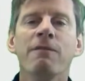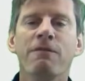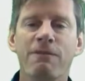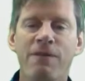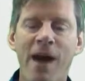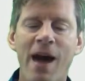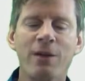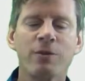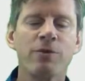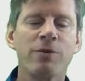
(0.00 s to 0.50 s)

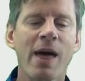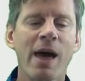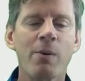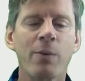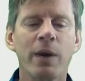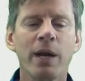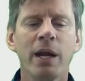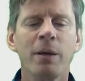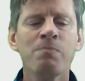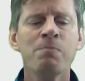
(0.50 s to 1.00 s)
Factor that
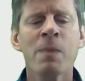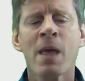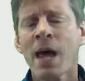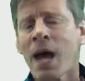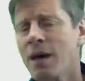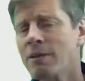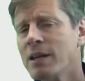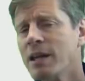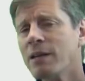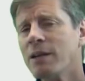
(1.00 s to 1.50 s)
one in.
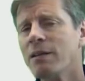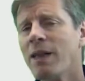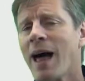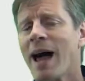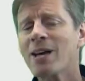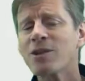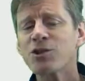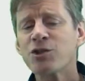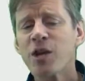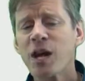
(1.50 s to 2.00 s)
And then the
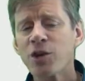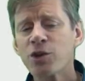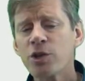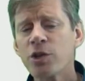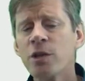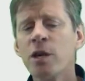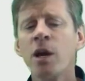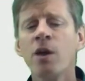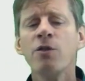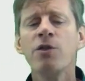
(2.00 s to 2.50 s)
last
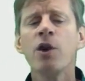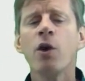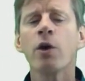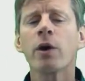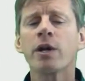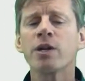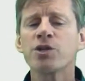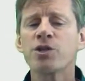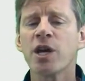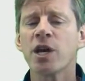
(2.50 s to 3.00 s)
section, the
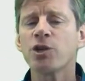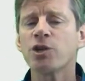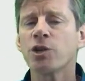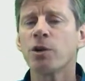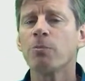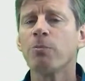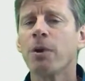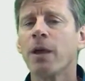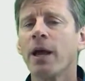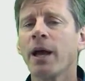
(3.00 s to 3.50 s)

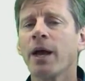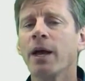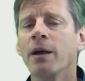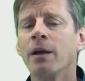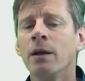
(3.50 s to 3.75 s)
organizational plan.